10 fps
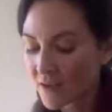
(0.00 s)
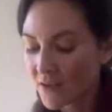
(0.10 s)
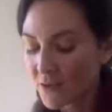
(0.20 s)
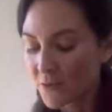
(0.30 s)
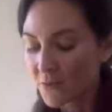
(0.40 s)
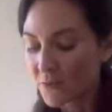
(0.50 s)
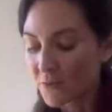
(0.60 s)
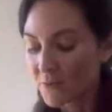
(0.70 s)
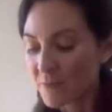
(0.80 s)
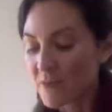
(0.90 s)
you
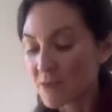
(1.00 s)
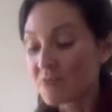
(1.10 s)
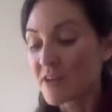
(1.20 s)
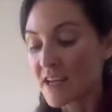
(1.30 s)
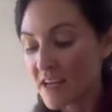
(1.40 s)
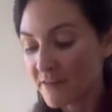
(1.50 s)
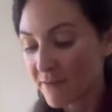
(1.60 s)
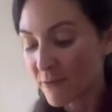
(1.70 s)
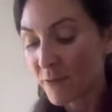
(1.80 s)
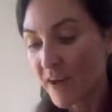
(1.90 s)
maybe you need
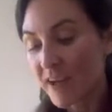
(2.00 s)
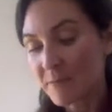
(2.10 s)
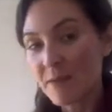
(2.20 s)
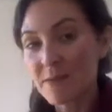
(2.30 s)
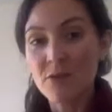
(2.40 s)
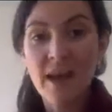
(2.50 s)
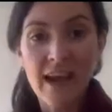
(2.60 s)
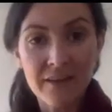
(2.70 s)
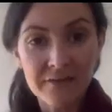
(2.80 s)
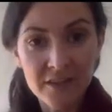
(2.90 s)
for work, maybe you
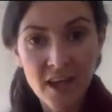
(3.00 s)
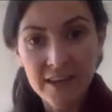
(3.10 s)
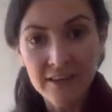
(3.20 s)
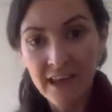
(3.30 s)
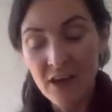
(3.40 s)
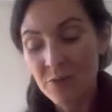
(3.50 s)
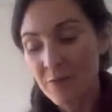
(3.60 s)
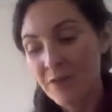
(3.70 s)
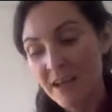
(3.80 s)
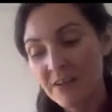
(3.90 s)
have to kind of get on
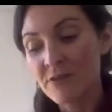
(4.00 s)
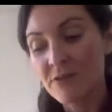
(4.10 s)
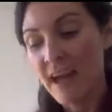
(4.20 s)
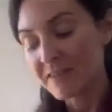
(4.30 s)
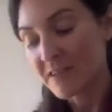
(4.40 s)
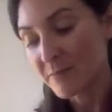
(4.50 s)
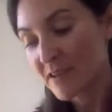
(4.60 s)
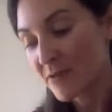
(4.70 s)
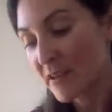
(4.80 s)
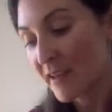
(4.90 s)
with things, you have to be
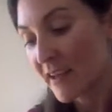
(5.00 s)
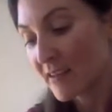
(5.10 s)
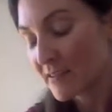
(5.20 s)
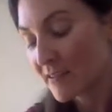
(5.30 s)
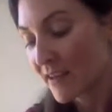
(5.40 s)
doing things,